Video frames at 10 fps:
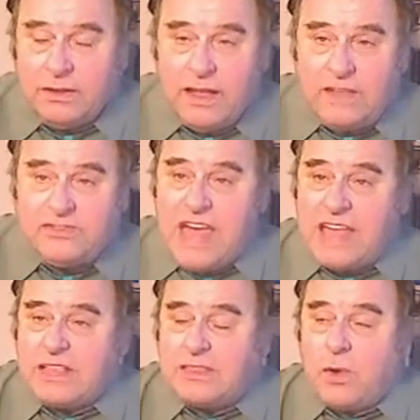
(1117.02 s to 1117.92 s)
It's
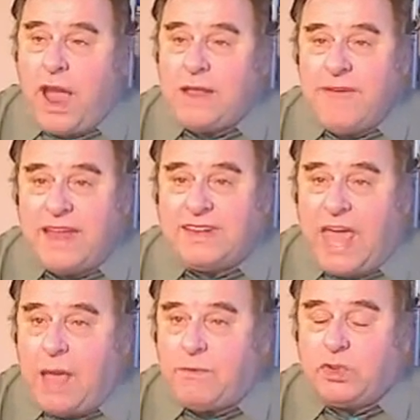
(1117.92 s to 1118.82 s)
not that the white man
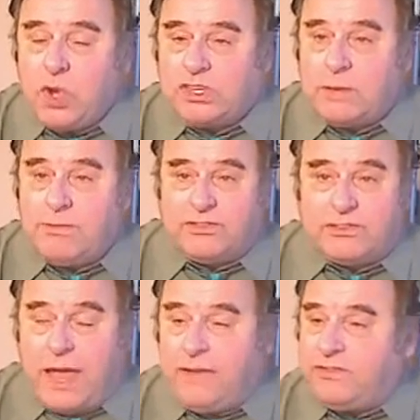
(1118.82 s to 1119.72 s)
came and took them as
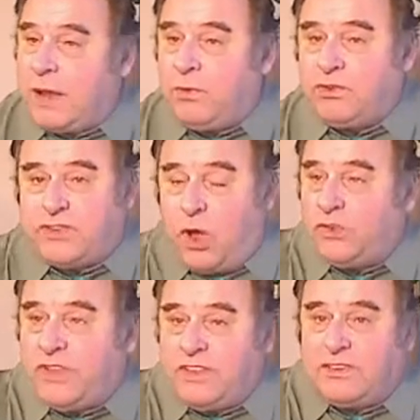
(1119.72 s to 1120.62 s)
slaves. They were
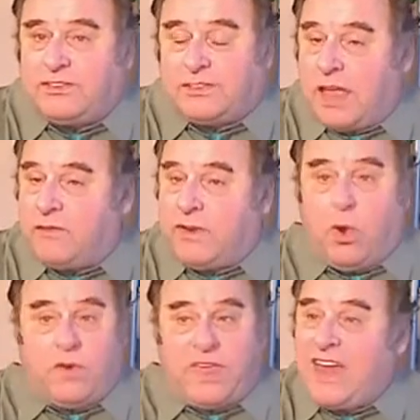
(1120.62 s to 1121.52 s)
sold into slavery,
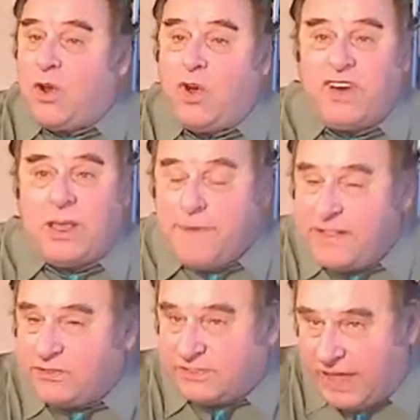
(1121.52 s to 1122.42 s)
or they had already
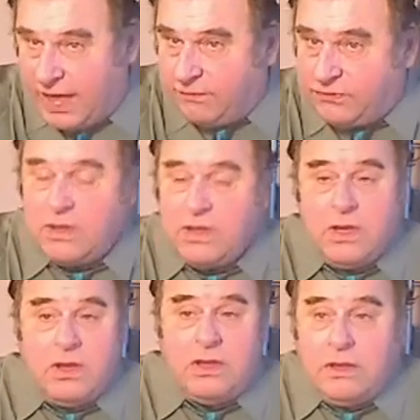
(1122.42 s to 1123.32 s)
been slaves,
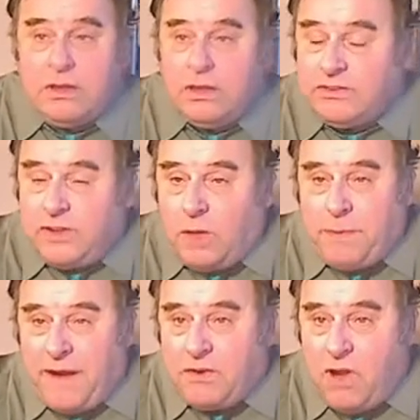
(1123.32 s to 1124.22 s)
sold
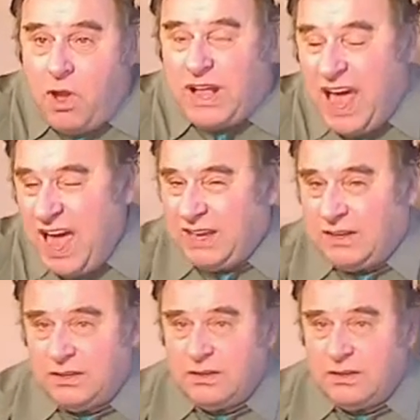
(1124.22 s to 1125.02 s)
by their own kind.